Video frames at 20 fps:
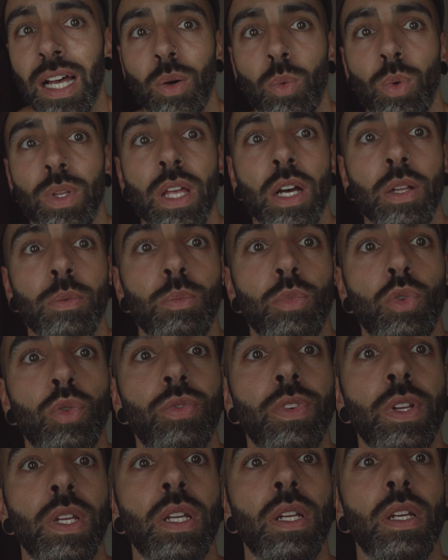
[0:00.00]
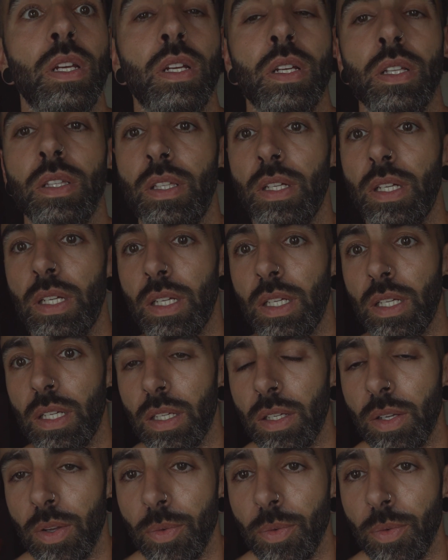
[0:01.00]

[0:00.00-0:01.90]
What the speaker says: without moving the